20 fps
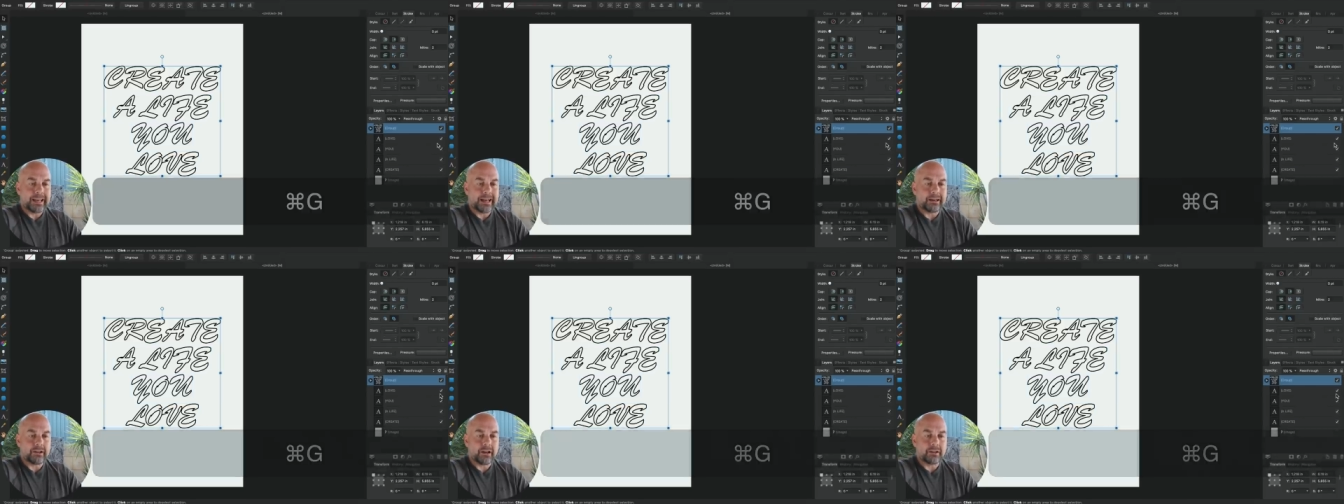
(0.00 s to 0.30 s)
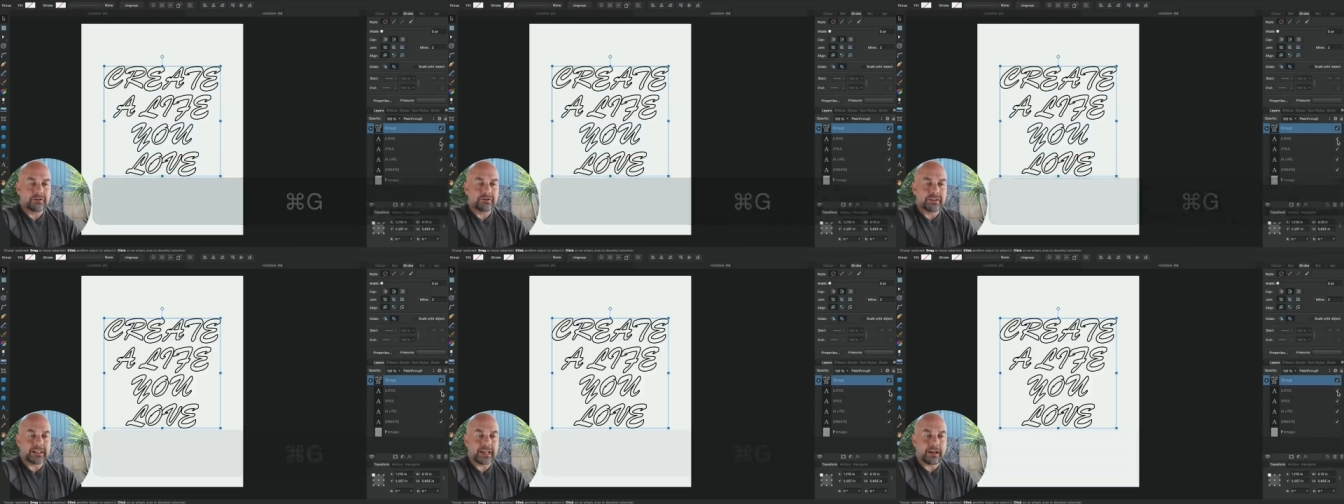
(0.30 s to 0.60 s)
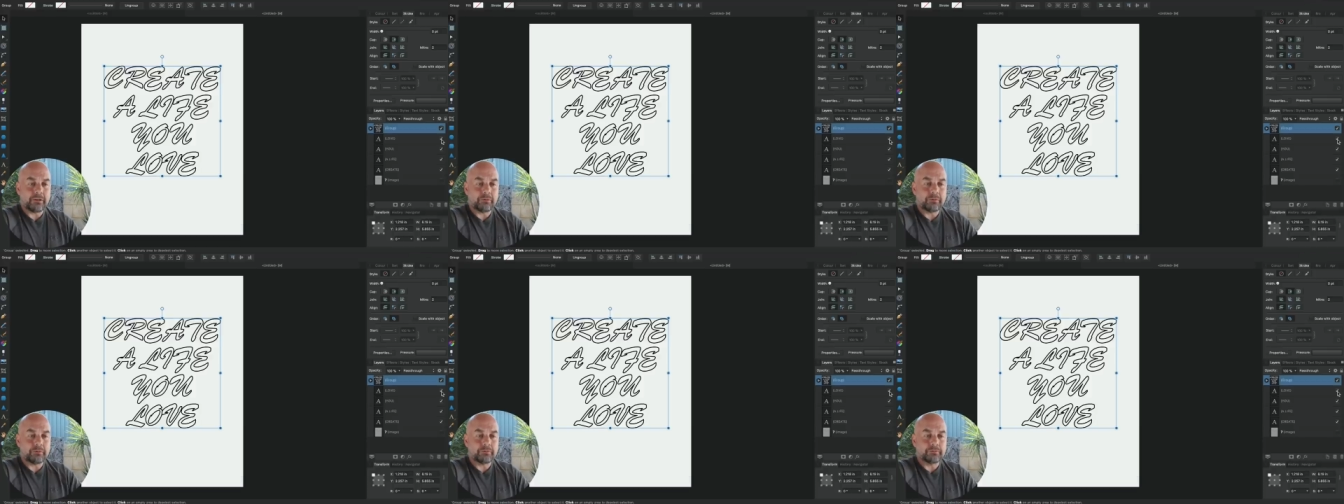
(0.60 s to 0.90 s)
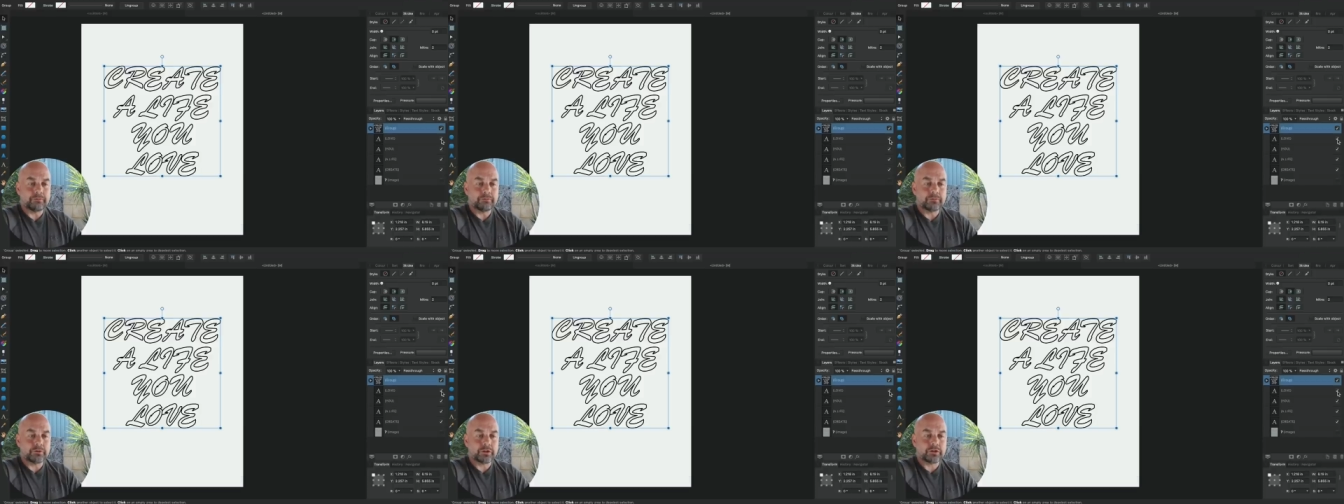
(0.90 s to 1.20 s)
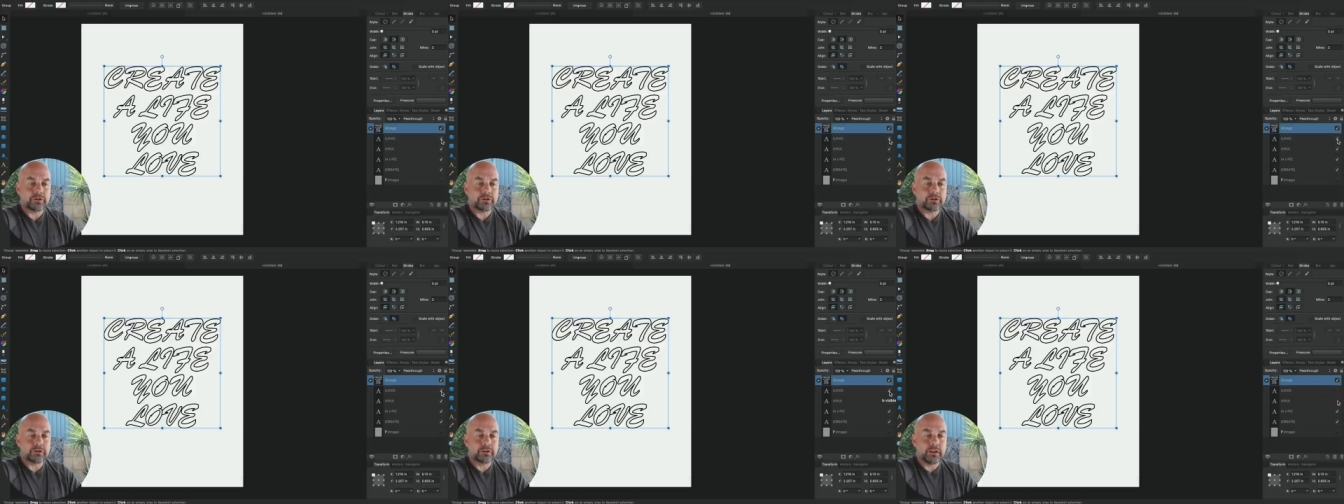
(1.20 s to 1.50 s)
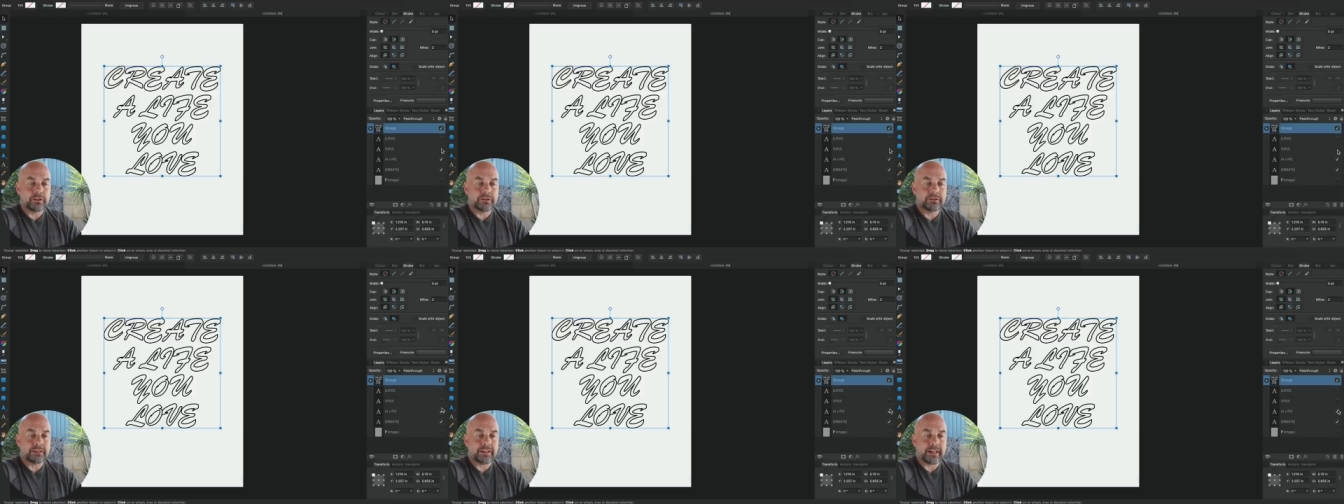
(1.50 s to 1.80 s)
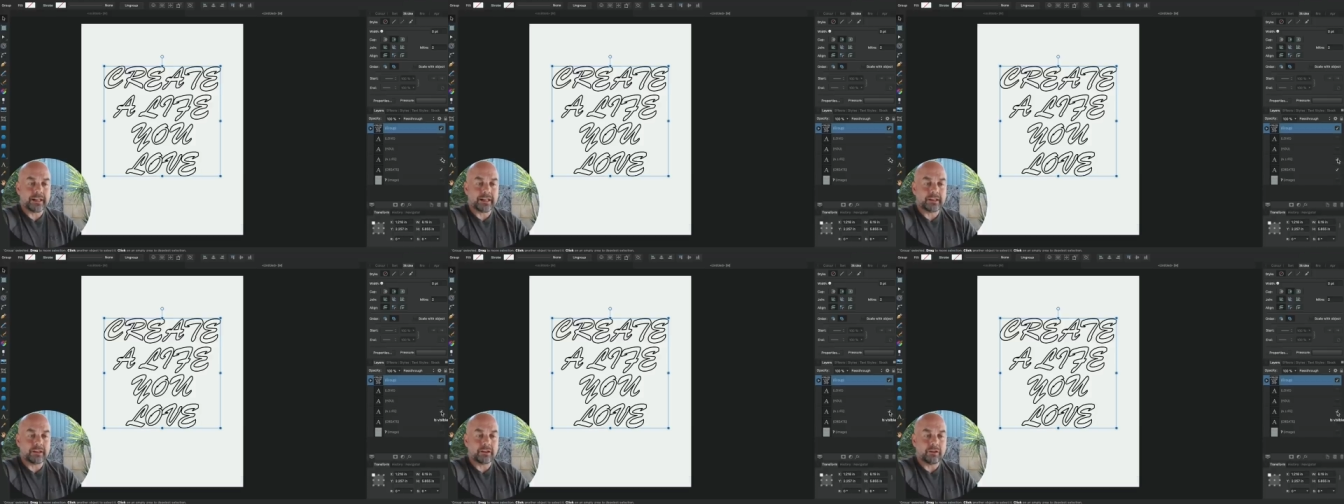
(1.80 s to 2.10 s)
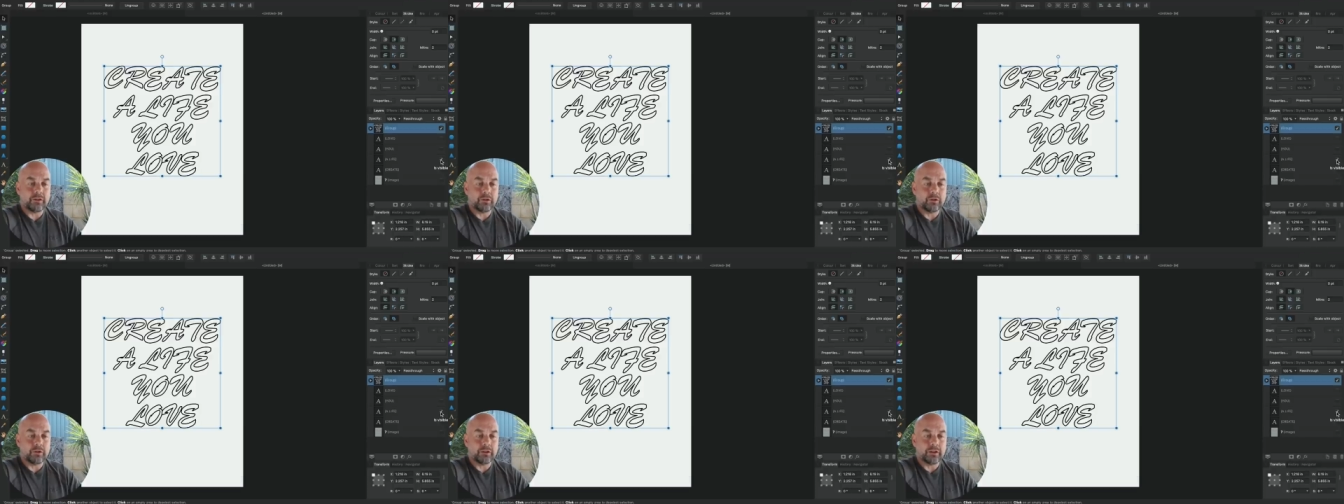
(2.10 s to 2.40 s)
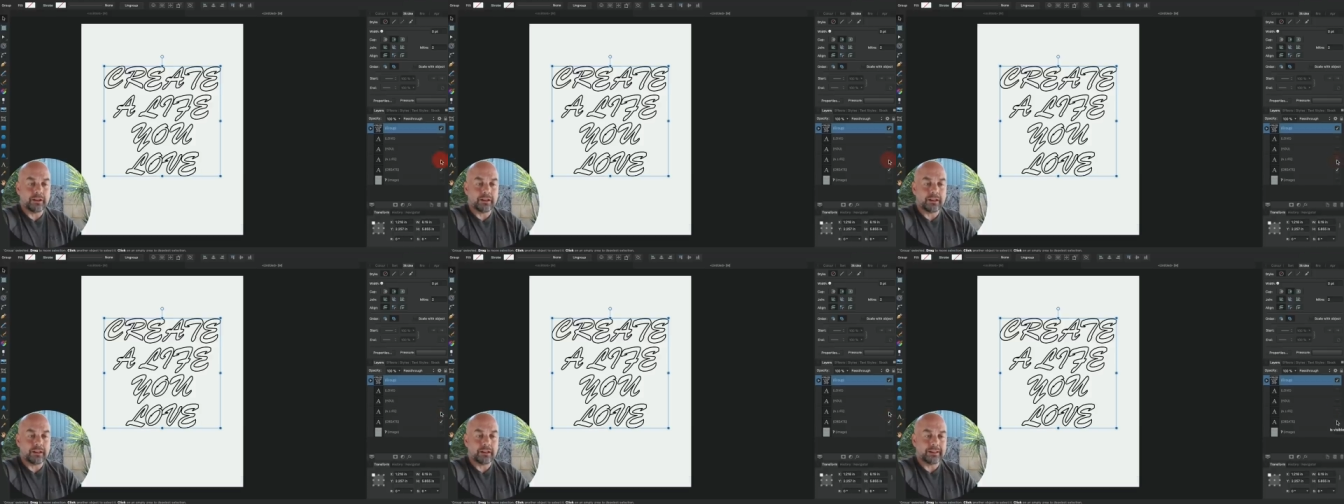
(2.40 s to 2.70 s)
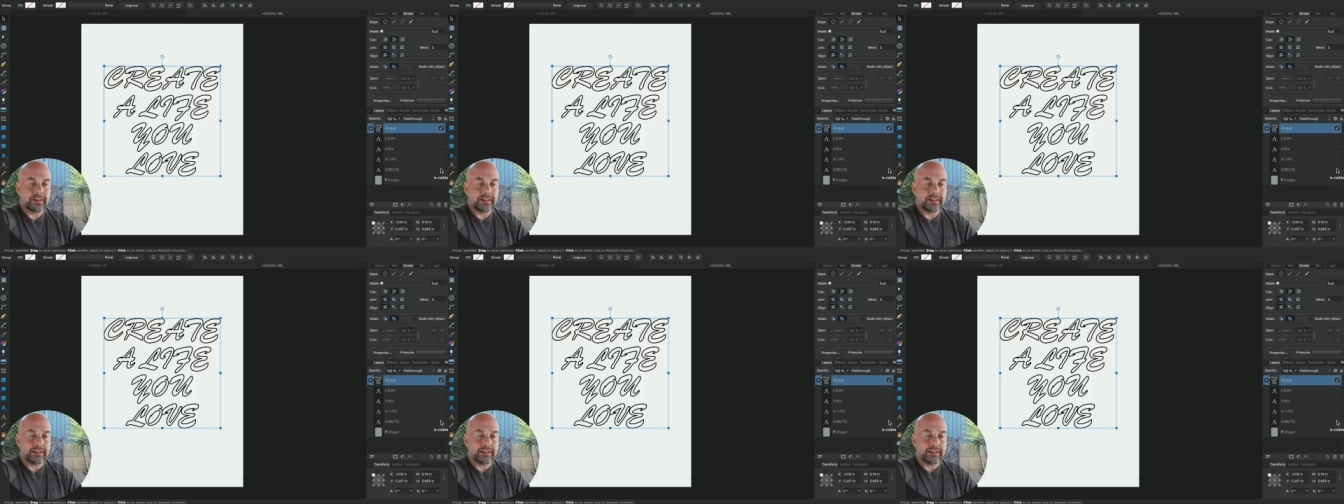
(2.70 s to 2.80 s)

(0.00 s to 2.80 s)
Now I'm going to get just untick all the,